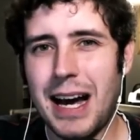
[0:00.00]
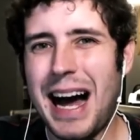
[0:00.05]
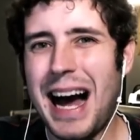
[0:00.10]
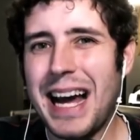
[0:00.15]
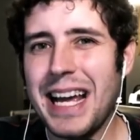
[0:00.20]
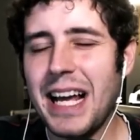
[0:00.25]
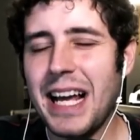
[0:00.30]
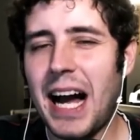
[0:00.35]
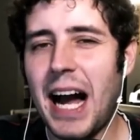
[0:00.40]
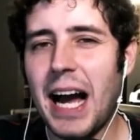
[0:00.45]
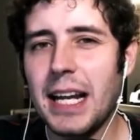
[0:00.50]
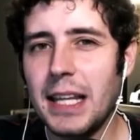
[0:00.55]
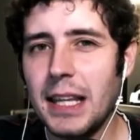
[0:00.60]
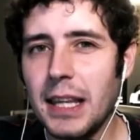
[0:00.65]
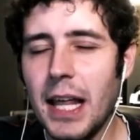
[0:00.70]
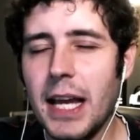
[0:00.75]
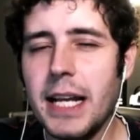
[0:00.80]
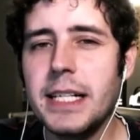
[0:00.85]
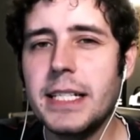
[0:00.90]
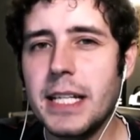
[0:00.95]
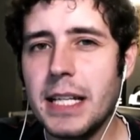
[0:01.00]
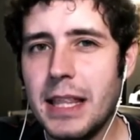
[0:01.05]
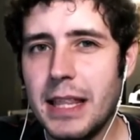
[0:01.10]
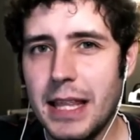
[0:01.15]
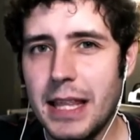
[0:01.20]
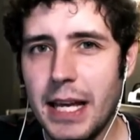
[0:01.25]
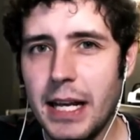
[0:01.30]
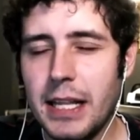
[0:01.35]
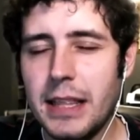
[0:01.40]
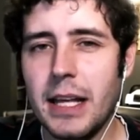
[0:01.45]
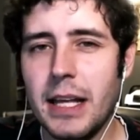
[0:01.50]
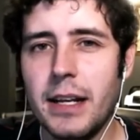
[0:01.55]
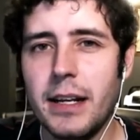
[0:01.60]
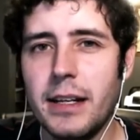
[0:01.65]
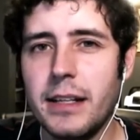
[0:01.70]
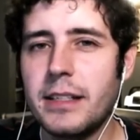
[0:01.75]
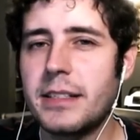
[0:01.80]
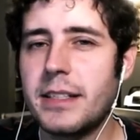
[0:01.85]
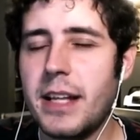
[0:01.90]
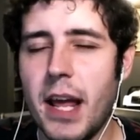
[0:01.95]
And I, I'd like to
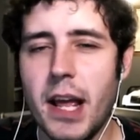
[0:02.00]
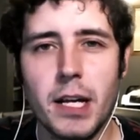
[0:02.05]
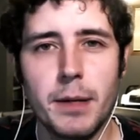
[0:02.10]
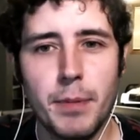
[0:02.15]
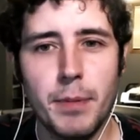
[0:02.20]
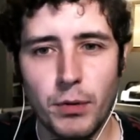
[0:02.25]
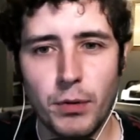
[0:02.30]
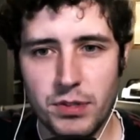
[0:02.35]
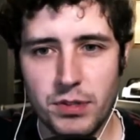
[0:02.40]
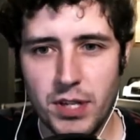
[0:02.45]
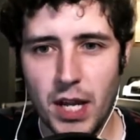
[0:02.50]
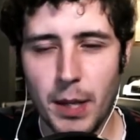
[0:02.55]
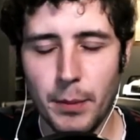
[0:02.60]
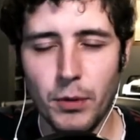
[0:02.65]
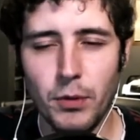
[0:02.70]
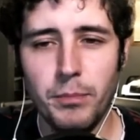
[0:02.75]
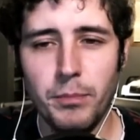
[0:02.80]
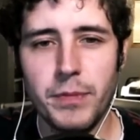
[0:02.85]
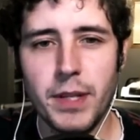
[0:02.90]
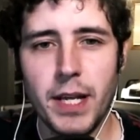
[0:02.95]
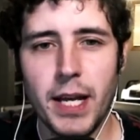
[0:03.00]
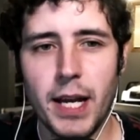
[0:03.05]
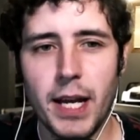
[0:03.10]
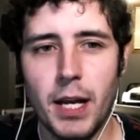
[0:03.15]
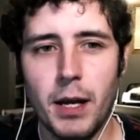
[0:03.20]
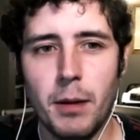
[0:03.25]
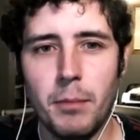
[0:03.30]
think that it is staying about stable.